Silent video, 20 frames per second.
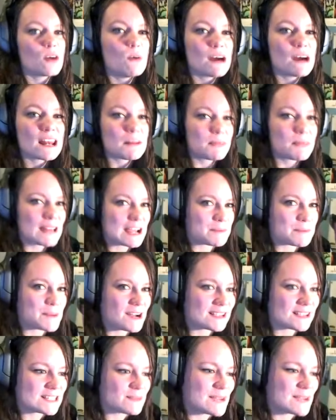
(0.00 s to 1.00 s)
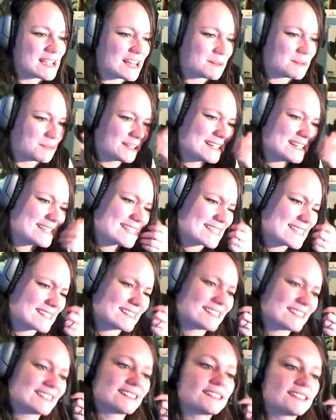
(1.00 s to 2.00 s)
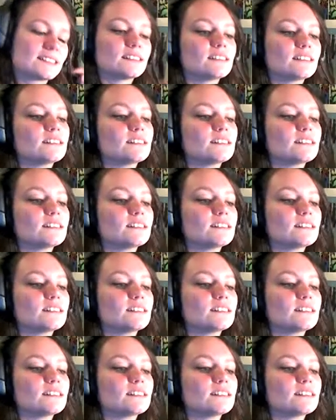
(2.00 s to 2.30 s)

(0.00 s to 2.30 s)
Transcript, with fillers: I don't want a black box That's in my head, please. The dead.